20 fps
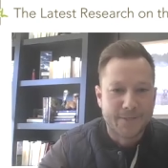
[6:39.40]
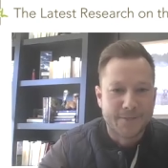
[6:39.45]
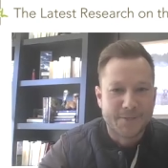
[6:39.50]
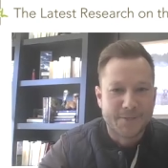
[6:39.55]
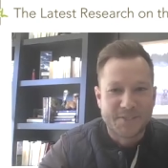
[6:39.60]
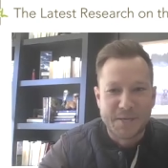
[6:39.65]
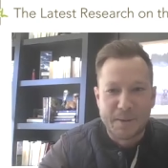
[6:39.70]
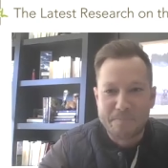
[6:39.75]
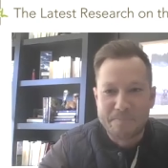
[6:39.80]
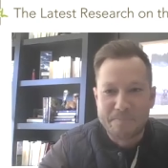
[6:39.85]

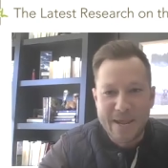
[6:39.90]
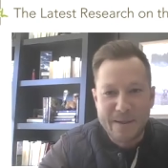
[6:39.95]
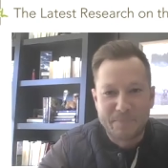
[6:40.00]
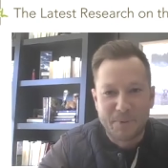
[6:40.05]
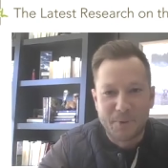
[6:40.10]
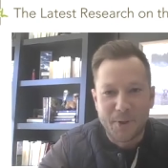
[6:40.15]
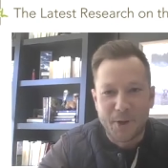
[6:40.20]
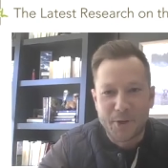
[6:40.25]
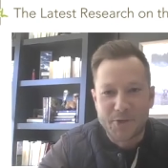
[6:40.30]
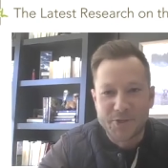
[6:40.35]
Some
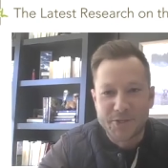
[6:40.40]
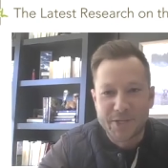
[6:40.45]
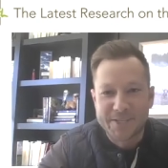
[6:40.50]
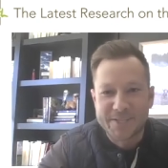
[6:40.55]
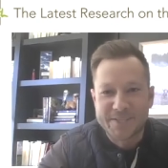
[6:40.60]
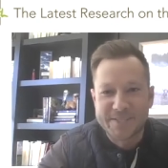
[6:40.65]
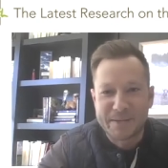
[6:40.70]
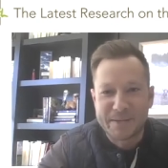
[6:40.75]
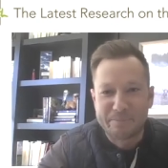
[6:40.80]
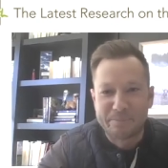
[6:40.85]
people are
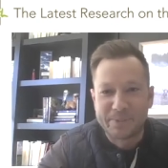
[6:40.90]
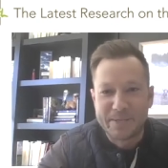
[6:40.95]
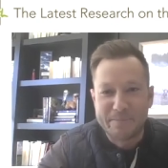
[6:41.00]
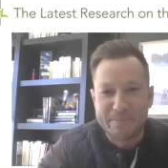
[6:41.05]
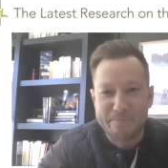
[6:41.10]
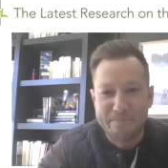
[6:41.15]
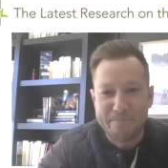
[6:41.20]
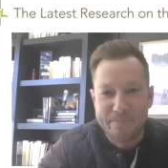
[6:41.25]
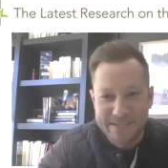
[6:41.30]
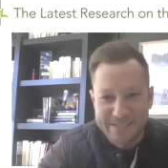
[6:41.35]
just
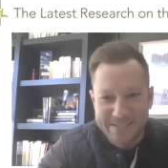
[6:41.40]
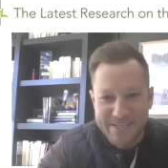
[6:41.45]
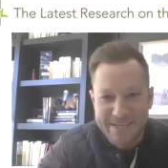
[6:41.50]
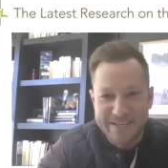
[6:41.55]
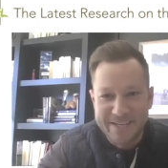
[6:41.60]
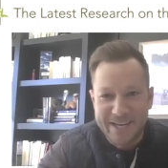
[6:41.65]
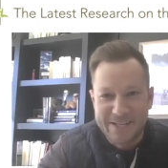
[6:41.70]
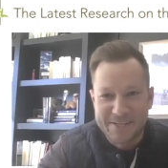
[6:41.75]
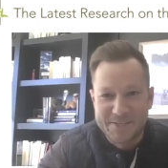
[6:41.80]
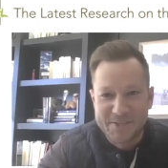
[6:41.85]
simply busy.
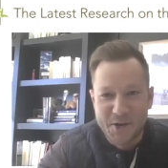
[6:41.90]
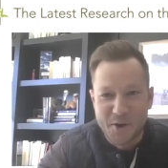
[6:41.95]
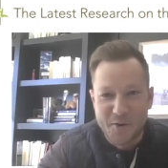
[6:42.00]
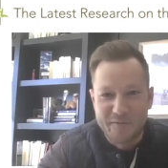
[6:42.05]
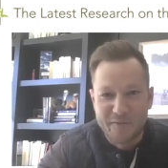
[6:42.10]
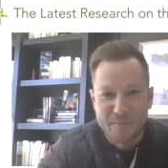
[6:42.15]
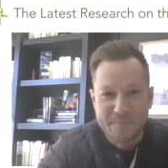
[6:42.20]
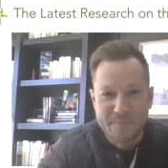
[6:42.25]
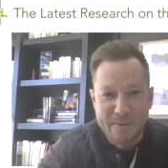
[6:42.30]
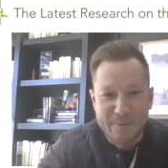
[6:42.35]
And so
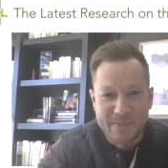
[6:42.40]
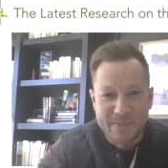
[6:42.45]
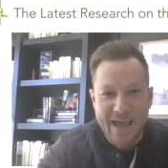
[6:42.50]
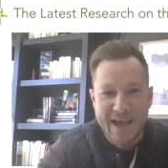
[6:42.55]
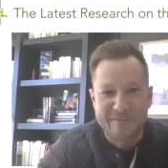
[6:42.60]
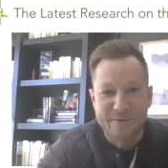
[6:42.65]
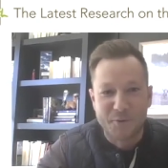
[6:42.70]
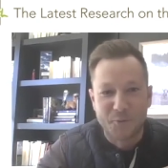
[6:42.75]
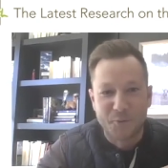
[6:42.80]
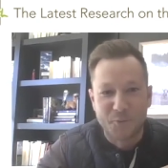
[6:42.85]
for people that
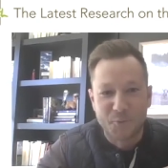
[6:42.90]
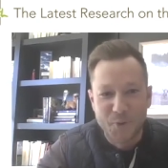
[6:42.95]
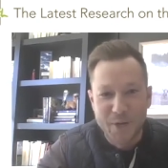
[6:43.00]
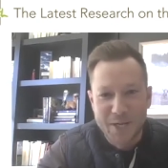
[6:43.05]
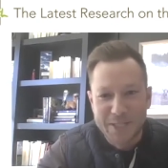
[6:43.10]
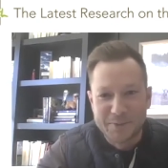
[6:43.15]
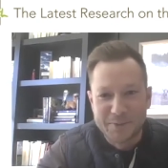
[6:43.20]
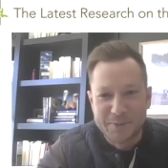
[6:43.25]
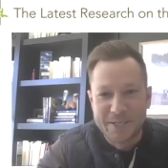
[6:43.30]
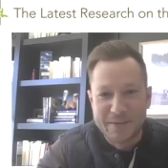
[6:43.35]
have a
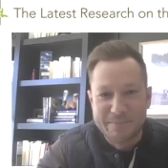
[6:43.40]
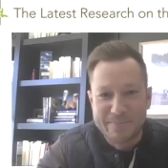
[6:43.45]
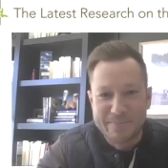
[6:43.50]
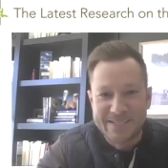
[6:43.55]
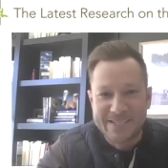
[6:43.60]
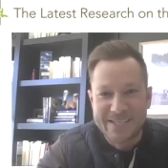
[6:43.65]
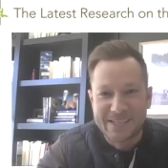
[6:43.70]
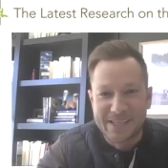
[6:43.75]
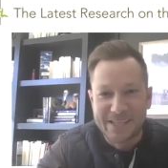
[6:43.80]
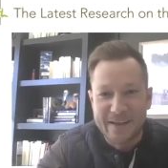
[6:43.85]
really, really
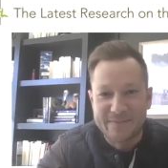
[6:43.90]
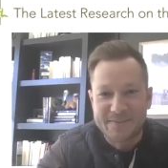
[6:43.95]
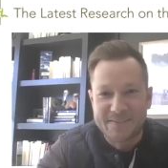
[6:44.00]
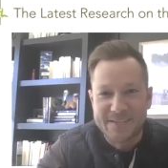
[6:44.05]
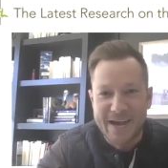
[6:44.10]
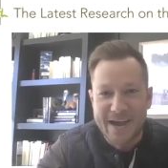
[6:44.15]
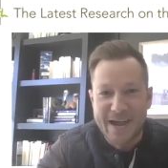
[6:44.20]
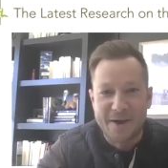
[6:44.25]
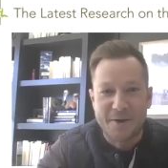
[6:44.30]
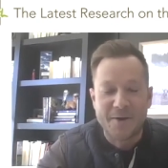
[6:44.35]
busy
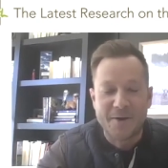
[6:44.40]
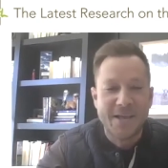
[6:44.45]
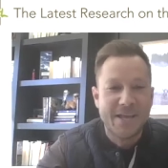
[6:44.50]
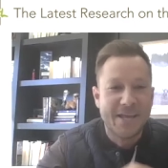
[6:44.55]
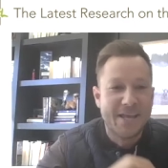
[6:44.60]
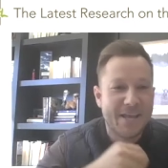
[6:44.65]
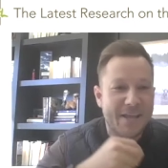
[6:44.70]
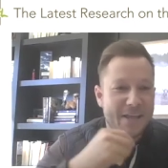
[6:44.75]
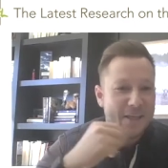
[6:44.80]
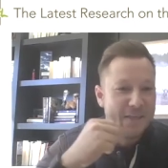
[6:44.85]
lifestyle,
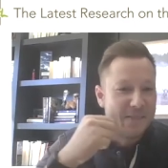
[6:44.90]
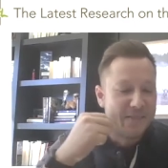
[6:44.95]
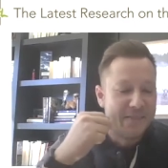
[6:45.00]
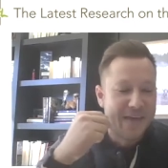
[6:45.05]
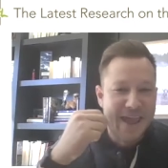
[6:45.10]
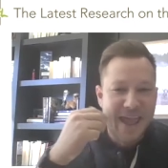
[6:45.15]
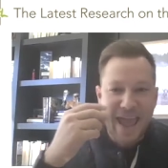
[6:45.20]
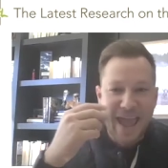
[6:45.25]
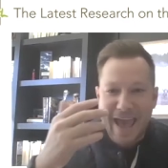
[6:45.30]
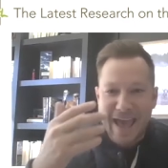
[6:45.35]

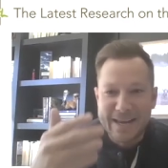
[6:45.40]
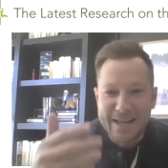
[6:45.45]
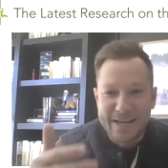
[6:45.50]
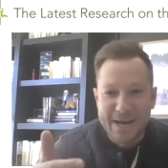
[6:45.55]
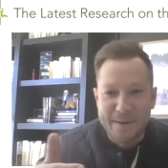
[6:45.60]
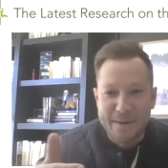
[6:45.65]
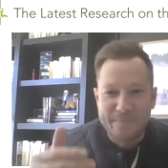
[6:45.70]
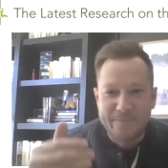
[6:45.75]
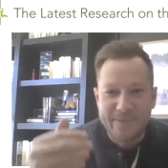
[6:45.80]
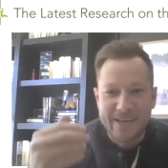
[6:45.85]
they add it
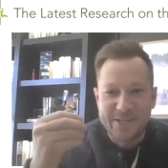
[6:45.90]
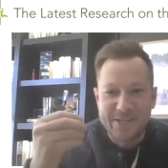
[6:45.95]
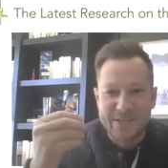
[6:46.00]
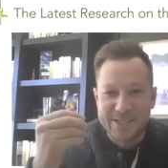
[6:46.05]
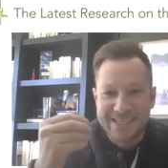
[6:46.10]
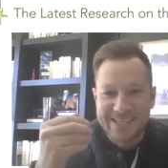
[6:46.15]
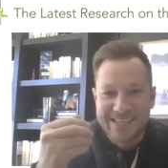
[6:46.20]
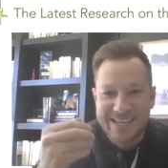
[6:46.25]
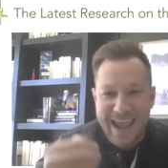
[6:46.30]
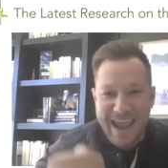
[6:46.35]
up, they
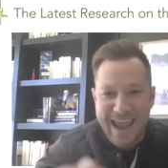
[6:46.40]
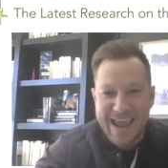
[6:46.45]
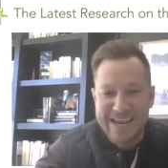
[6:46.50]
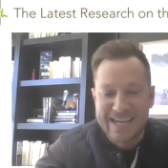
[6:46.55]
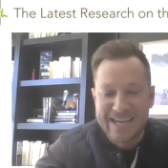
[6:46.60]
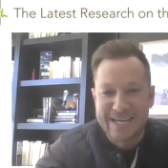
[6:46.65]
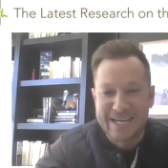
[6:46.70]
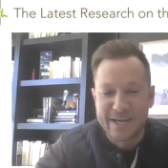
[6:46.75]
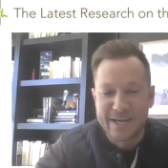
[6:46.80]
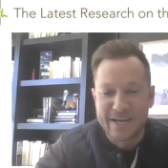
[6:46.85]
just
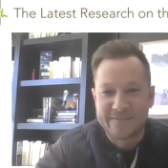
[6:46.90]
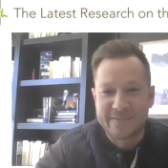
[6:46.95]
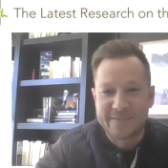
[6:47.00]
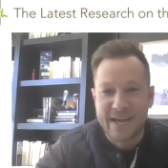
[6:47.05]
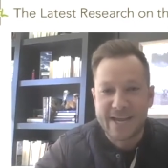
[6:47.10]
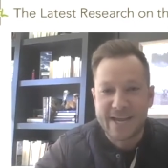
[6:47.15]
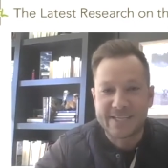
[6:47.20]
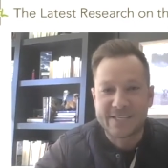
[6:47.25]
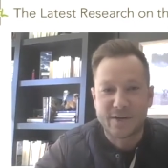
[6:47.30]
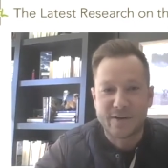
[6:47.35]
can't get enough
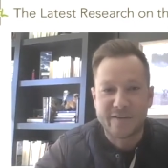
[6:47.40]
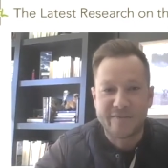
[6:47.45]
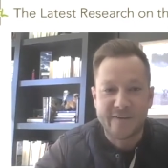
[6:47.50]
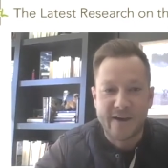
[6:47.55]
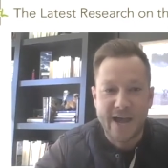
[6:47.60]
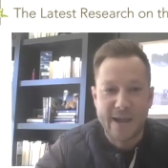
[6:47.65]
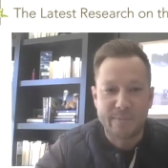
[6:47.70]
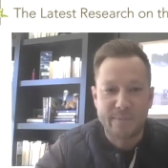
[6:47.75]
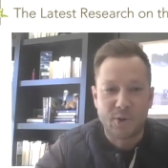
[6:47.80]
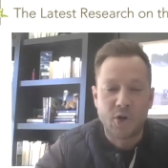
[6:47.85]
dietary
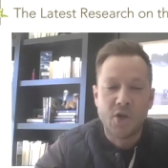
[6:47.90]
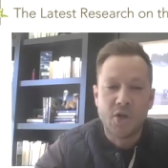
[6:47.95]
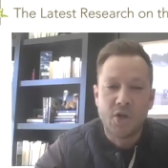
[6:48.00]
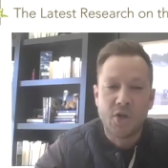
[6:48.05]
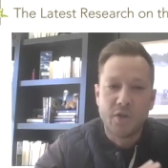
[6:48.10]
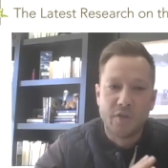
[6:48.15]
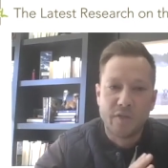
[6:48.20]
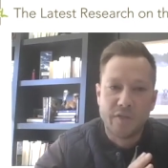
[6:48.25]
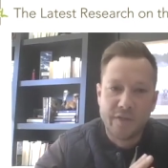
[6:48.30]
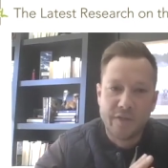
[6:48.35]
fiber.
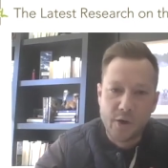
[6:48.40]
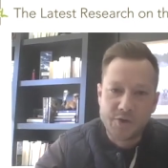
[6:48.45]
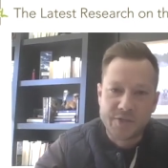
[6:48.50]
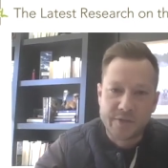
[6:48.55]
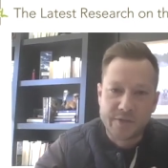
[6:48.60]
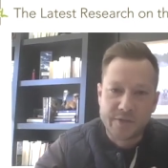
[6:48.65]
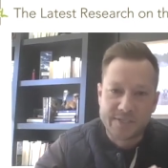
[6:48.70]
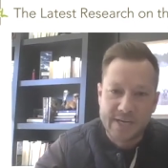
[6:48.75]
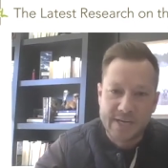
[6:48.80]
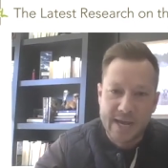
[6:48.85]
Those
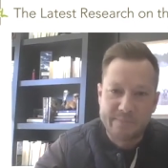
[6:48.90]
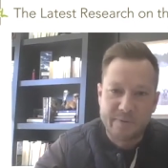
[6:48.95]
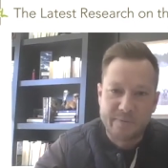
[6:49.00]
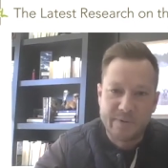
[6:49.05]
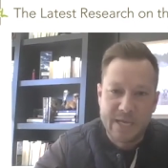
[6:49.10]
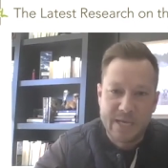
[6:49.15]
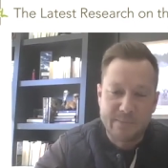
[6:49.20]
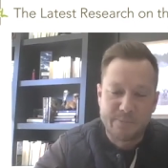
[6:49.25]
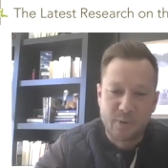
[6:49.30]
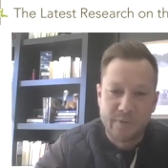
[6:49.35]
are the type of
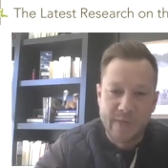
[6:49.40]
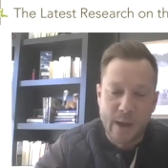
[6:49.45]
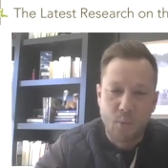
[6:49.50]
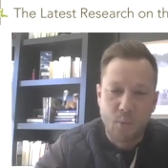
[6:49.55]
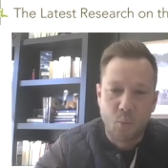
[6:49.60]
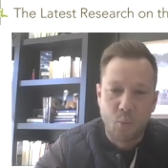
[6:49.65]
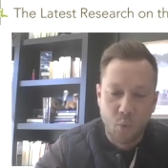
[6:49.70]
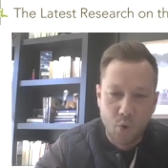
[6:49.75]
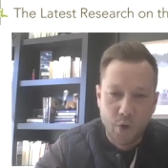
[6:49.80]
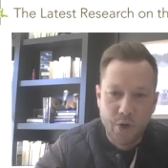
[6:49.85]
people that
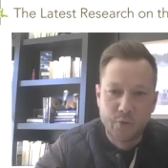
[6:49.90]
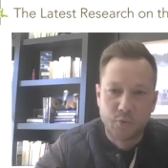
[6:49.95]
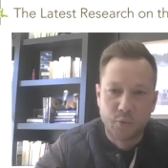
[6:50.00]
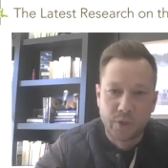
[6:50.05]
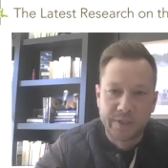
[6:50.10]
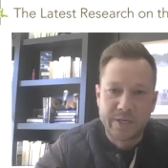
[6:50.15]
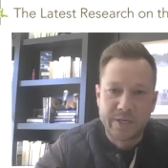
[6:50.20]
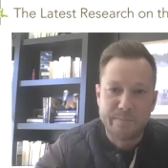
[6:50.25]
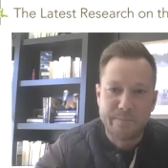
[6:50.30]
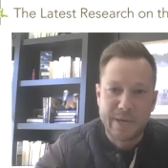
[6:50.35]
would
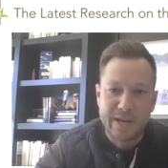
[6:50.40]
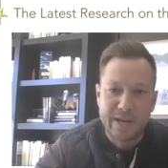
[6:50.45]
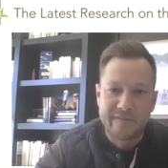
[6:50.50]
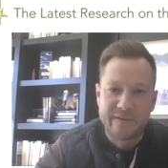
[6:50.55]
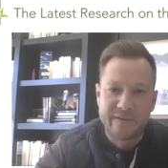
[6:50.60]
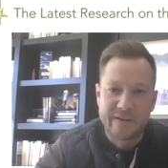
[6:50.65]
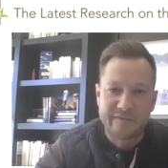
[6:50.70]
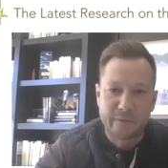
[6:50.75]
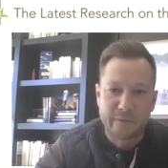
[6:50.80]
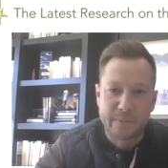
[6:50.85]
really
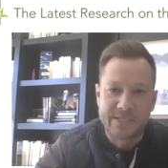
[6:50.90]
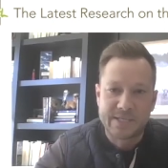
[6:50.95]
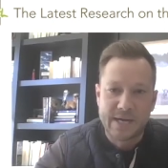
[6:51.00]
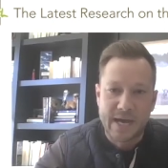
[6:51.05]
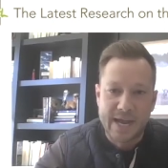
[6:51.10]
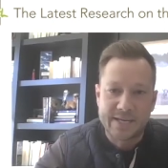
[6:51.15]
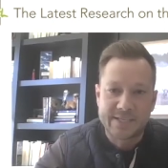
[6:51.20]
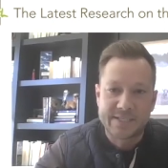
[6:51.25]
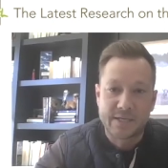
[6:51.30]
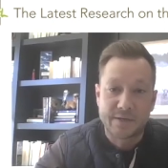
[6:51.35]
benefit from a
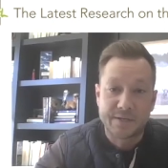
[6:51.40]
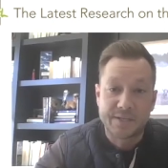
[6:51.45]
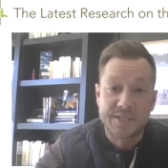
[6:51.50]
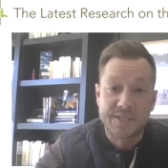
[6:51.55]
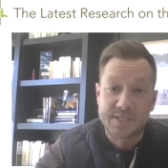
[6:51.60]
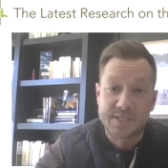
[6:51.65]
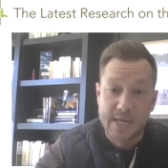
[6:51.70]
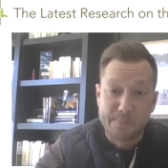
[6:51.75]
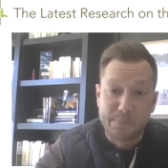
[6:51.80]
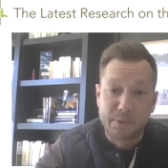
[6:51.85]
dietary
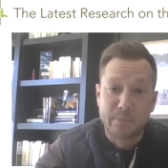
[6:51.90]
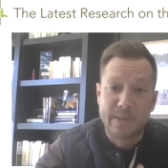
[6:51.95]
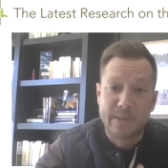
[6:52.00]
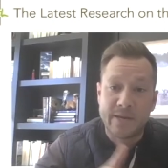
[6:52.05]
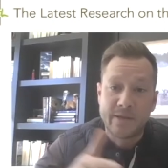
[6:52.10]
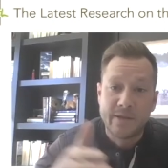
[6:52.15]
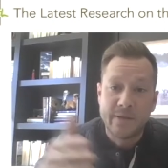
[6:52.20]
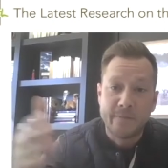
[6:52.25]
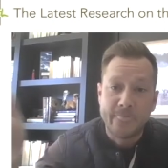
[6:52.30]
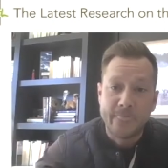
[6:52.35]

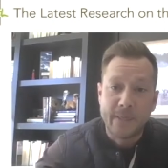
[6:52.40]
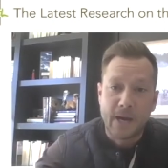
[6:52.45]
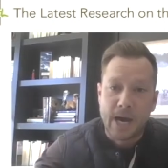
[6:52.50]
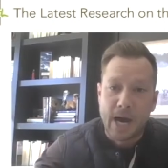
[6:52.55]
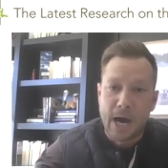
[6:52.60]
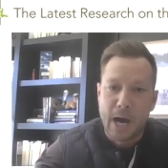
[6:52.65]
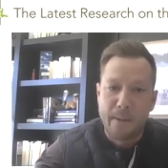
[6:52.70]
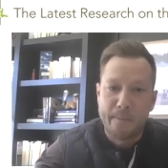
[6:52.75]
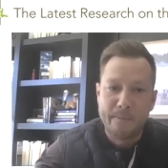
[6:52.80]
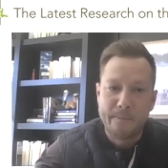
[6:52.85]
supplement.
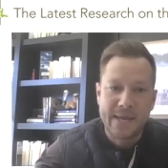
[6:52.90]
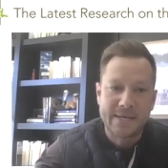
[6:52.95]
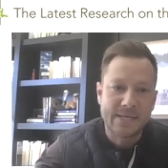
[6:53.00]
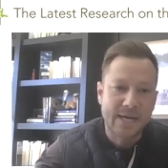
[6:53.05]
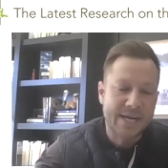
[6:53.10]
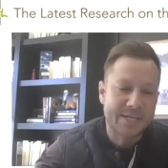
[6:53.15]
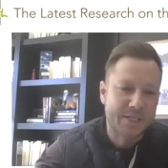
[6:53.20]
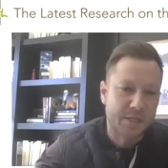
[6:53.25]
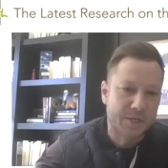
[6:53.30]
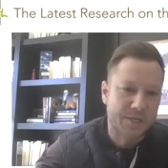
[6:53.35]
And
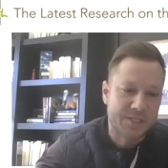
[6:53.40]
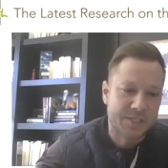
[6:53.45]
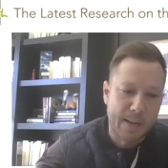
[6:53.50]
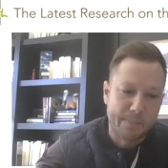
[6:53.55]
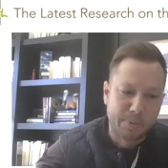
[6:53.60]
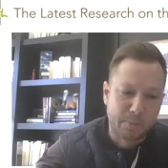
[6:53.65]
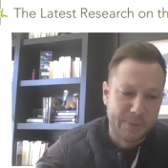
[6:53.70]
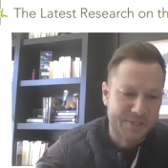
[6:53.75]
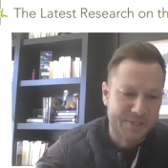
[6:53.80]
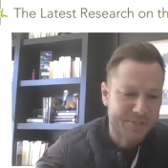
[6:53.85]
dietary
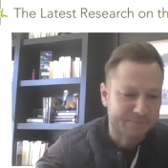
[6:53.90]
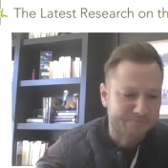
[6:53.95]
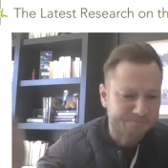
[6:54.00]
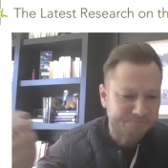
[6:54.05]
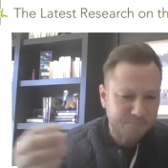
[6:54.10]
supplements,